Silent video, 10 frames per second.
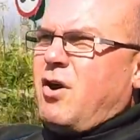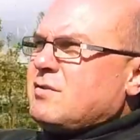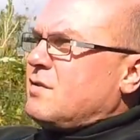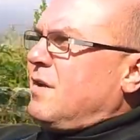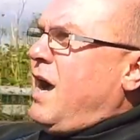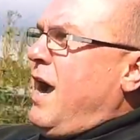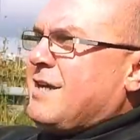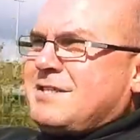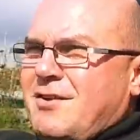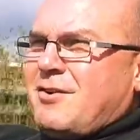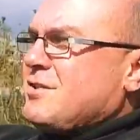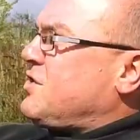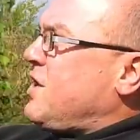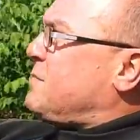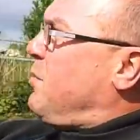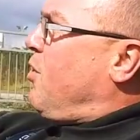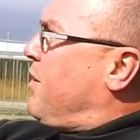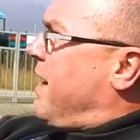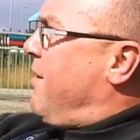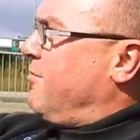got 6 more
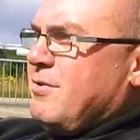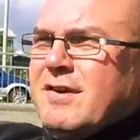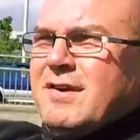to go.